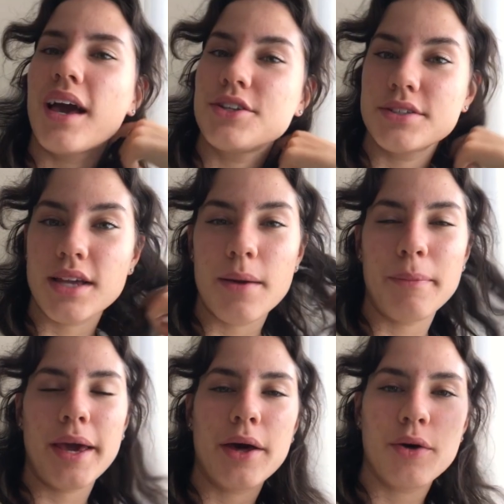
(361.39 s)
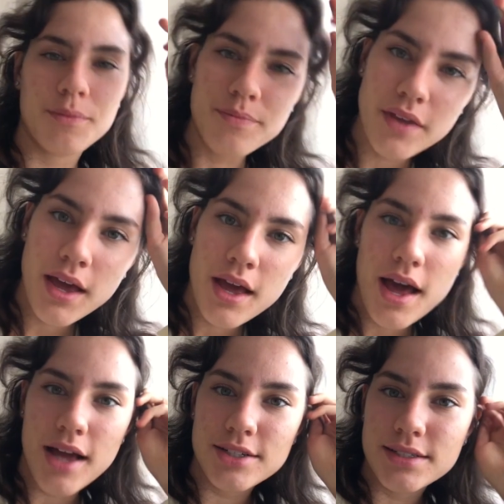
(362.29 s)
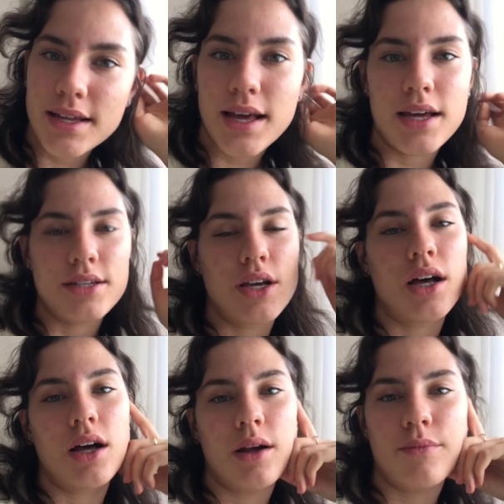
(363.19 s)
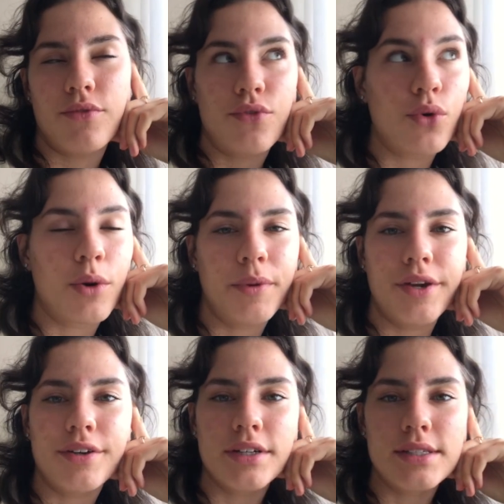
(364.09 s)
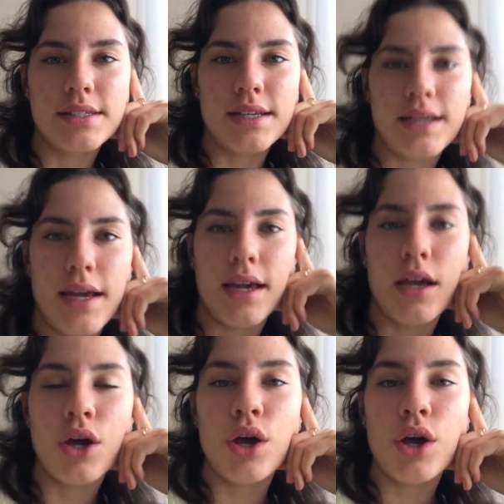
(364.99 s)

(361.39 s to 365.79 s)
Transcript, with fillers: I just got back home. I just had um, four periods today,